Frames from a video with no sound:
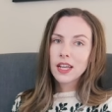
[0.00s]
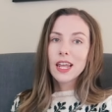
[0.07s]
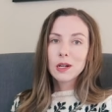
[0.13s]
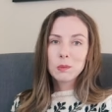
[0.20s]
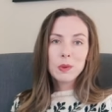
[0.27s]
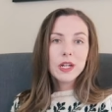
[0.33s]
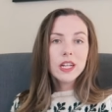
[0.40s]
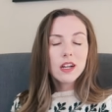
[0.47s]
and are
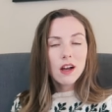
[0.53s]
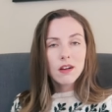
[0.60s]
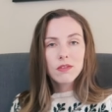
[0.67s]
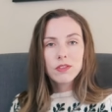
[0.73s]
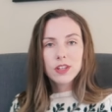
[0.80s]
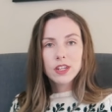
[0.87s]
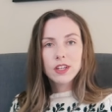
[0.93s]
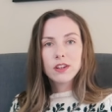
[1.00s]
pretty
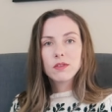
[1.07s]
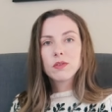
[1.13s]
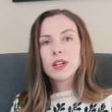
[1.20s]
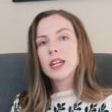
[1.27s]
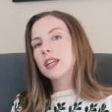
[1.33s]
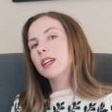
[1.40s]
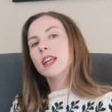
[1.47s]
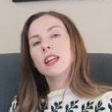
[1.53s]
confident in
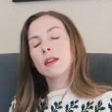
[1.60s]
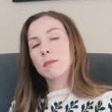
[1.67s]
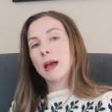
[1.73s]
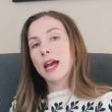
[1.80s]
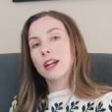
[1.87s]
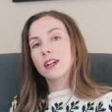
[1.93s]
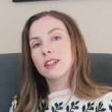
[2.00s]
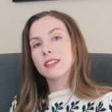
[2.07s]
reading knitting
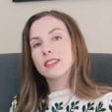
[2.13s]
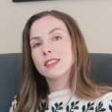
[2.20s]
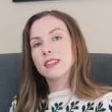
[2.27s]
patterns,